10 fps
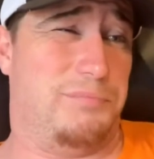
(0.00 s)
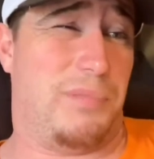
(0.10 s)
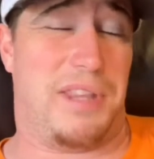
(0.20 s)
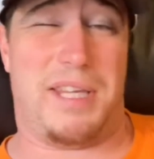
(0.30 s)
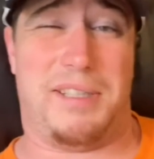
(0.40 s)

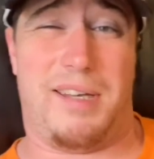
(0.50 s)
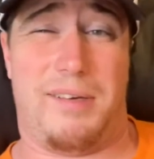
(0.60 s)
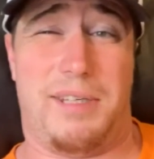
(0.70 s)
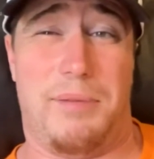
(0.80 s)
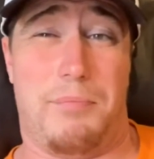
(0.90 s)
I think
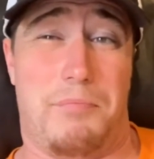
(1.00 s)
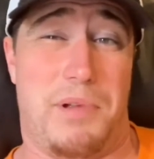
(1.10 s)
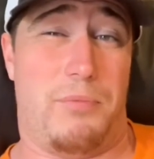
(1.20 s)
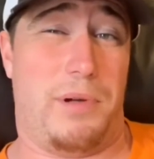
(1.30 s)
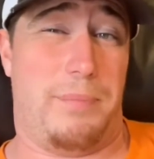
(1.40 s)
Tennessee,
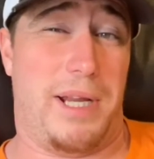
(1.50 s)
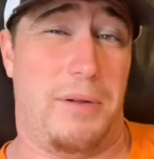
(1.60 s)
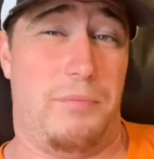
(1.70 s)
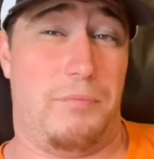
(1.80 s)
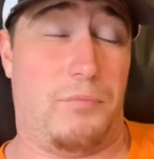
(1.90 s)
if we beat
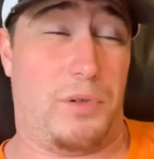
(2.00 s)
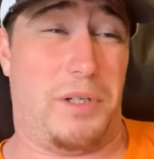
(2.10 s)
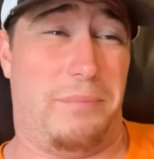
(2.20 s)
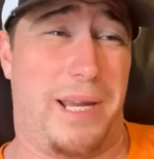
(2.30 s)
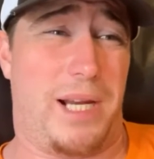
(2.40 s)
them,
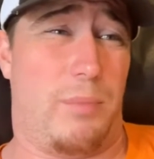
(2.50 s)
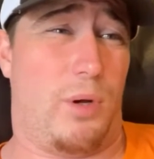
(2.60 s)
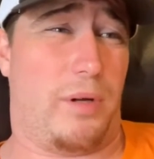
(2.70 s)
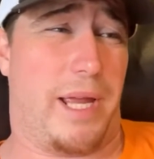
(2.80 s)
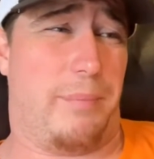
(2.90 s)
we're making a
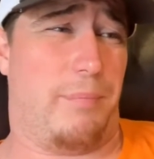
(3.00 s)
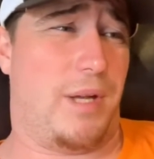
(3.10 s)
ball game.